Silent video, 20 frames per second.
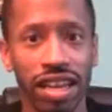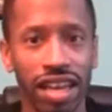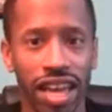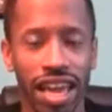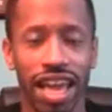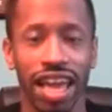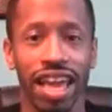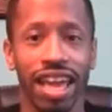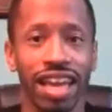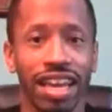
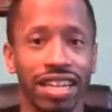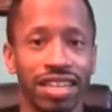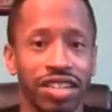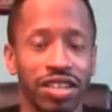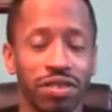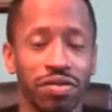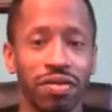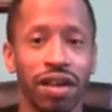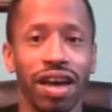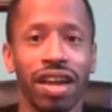And
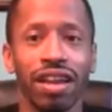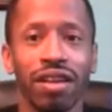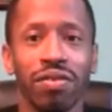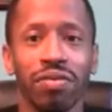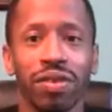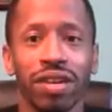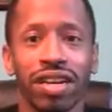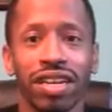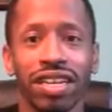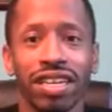Truvada,
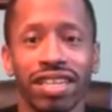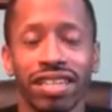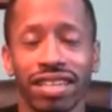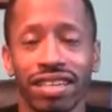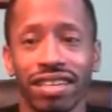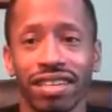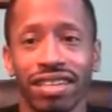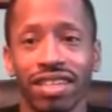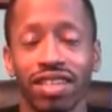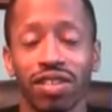what it is
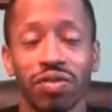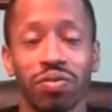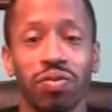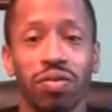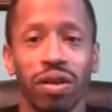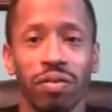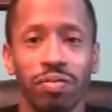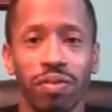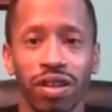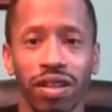it's a
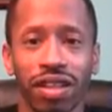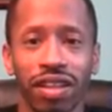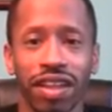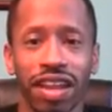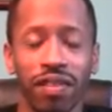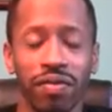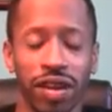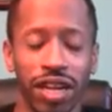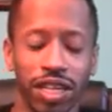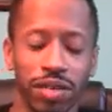1 pill a
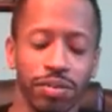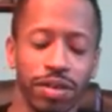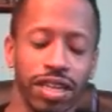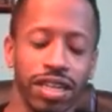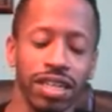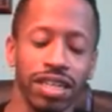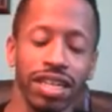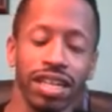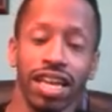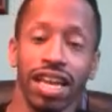day
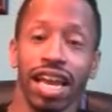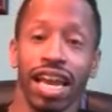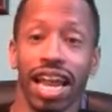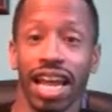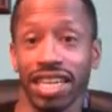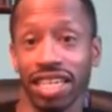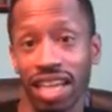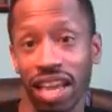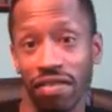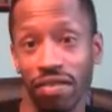regimen. I
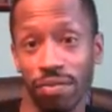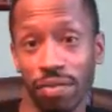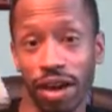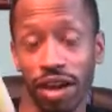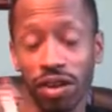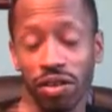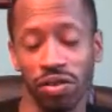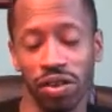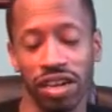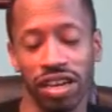actually have a
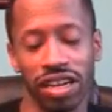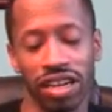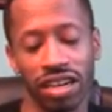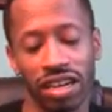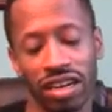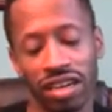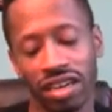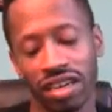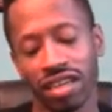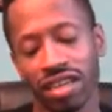bottle right
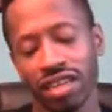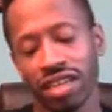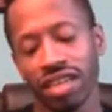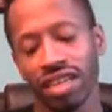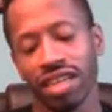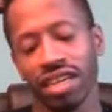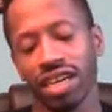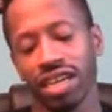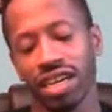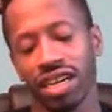here
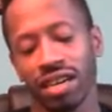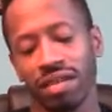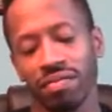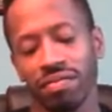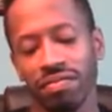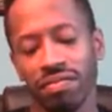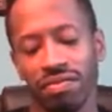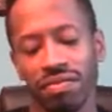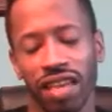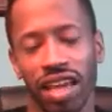
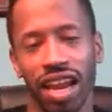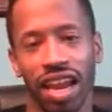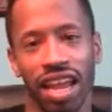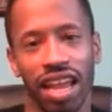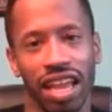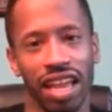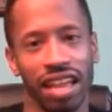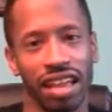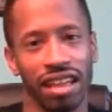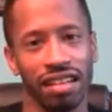that
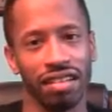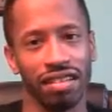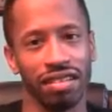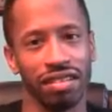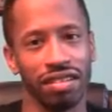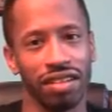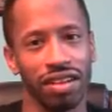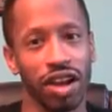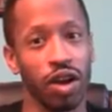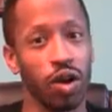I
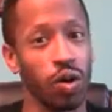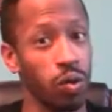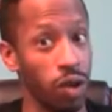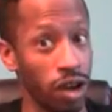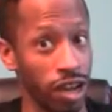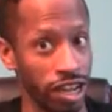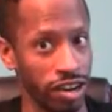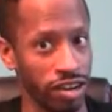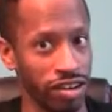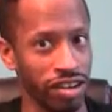
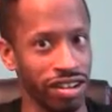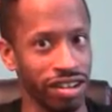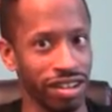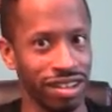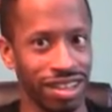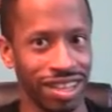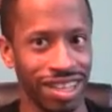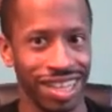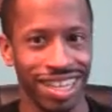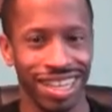acquired.
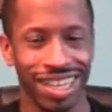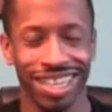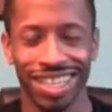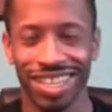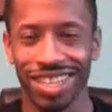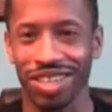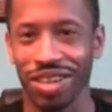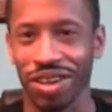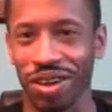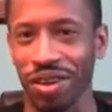
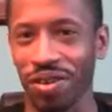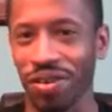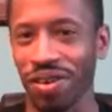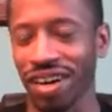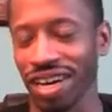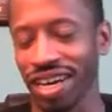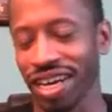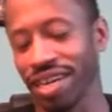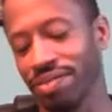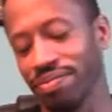
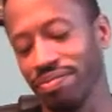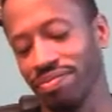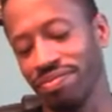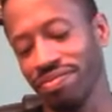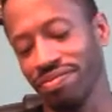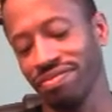So,